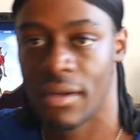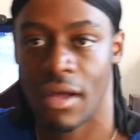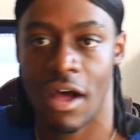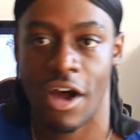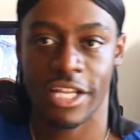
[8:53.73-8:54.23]

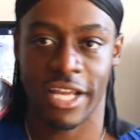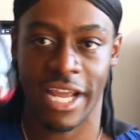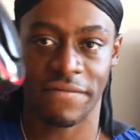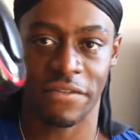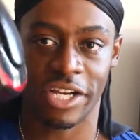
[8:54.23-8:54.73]
audio
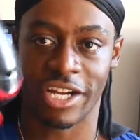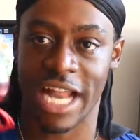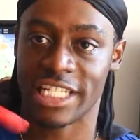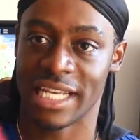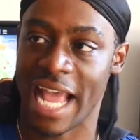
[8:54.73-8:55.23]
headphone here
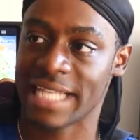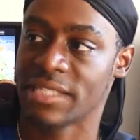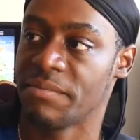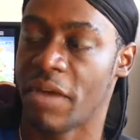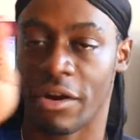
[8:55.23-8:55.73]
that she likes to
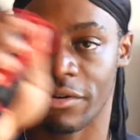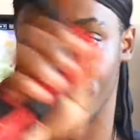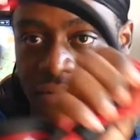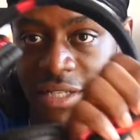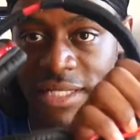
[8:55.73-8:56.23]
borrow.
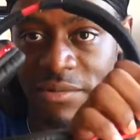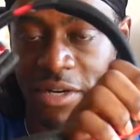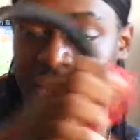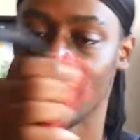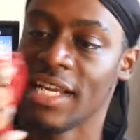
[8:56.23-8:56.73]
This one,
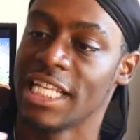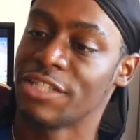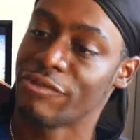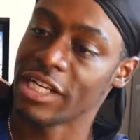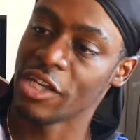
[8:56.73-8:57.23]
it's
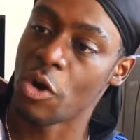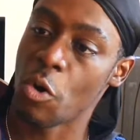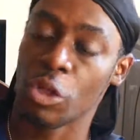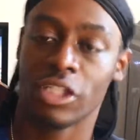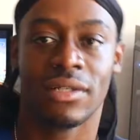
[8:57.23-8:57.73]
really
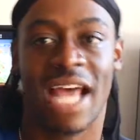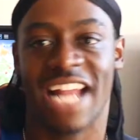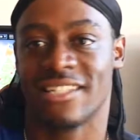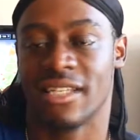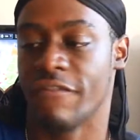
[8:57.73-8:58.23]
old. I
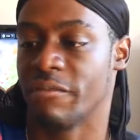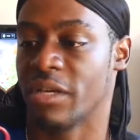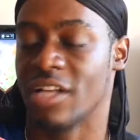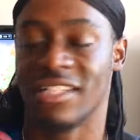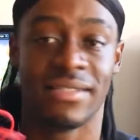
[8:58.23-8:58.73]
just love it
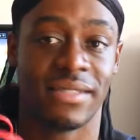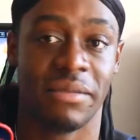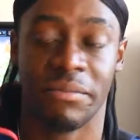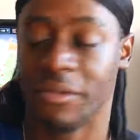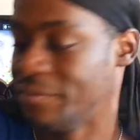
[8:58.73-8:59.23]
because it's
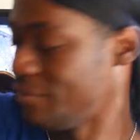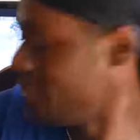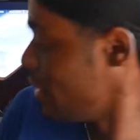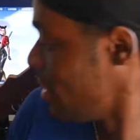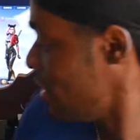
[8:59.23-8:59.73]
simple.
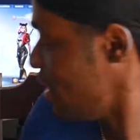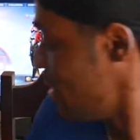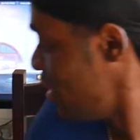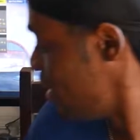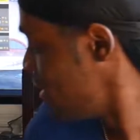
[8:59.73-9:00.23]

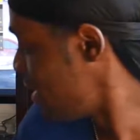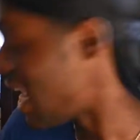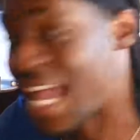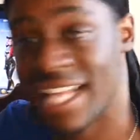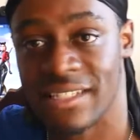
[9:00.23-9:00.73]
I
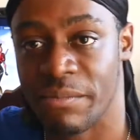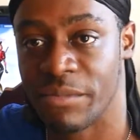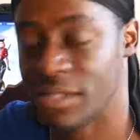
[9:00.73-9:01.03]
like simple